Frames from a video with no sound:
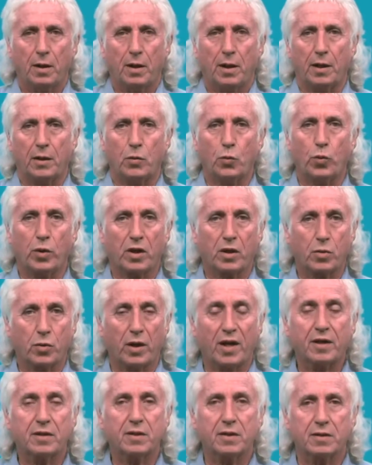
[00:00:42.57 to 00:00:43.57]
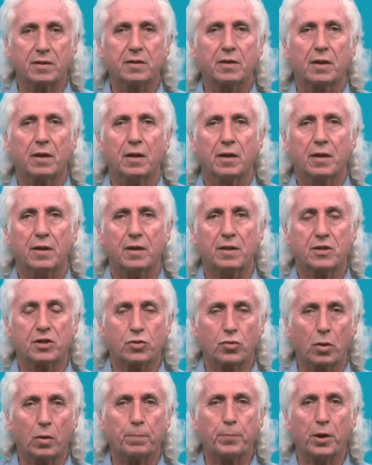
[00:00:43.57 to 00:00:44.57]
And we created in
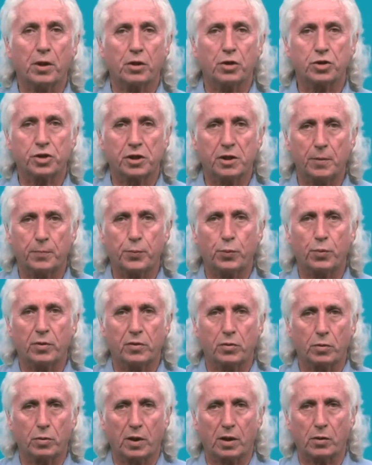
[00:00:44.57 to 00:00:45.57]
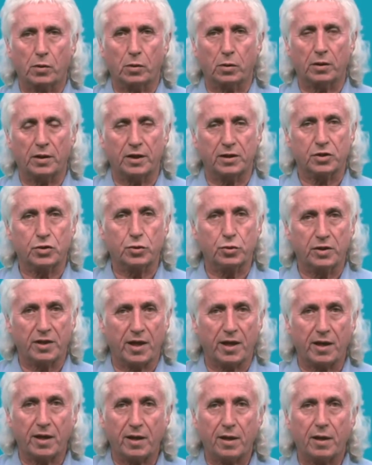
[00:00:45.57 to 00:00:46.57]
strong partnership with Oracle. And
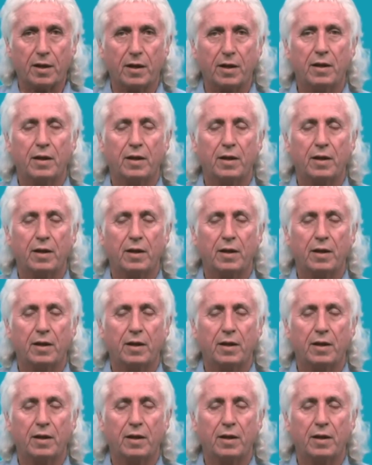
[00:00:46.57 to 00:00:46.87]
today,